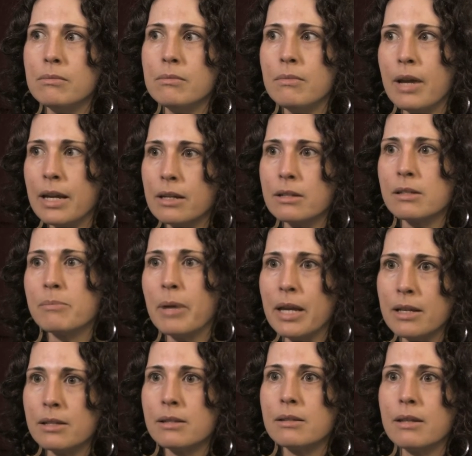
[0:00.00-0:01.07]
make a
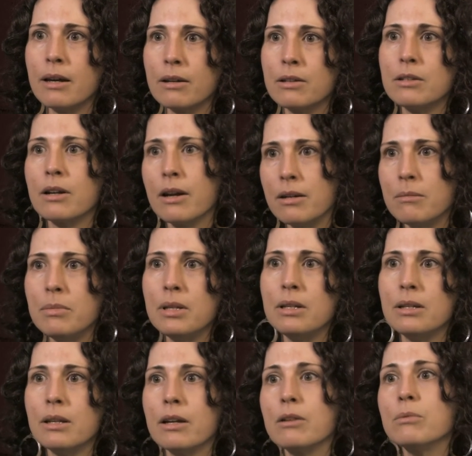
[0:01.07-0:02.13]
space that could kind of
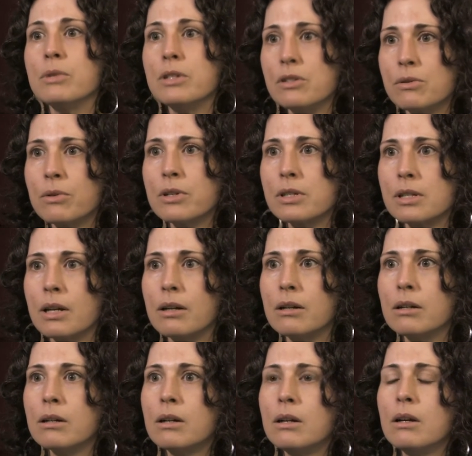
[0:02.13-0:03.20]
be like a resource
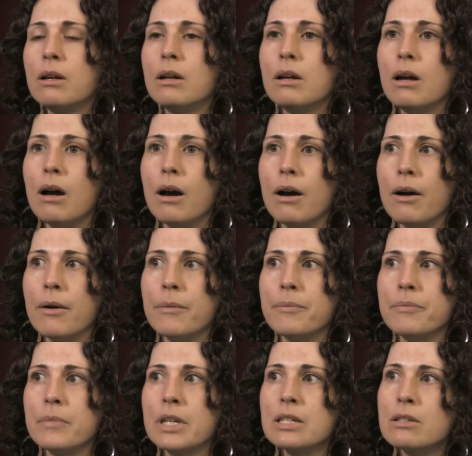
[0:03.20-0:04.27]
center?
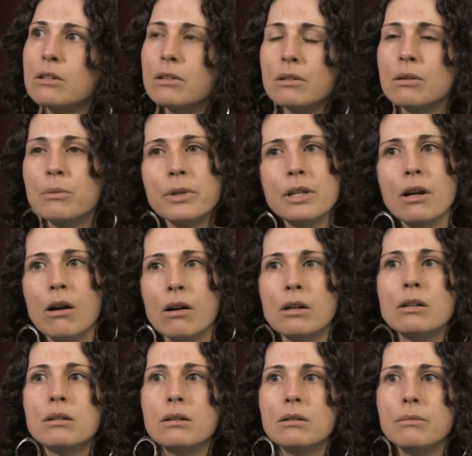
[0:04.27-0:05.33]
Because there really
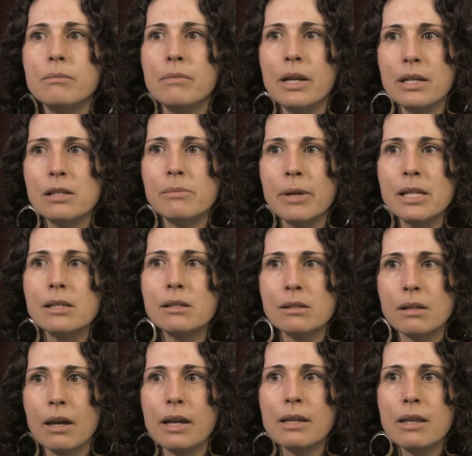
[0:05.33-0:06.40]
aren't many
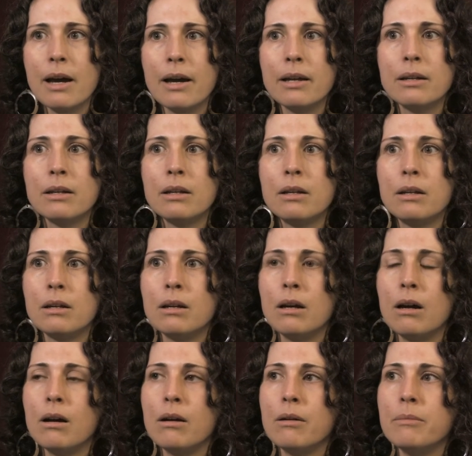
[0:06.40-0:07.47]
spaces like that
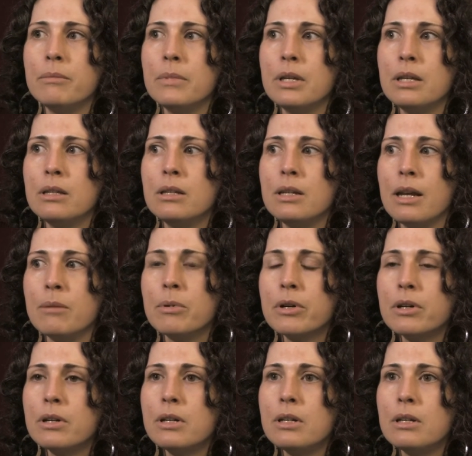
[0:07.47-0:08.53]
in the
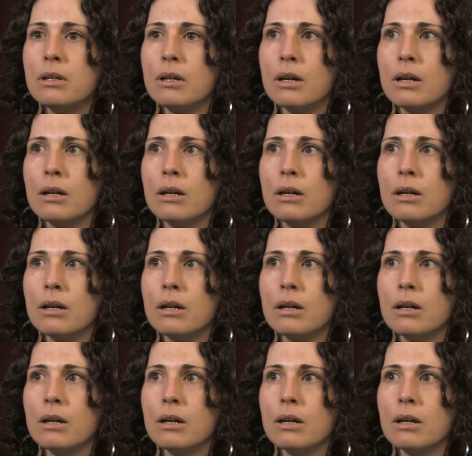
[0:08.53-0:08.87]
neighborhood,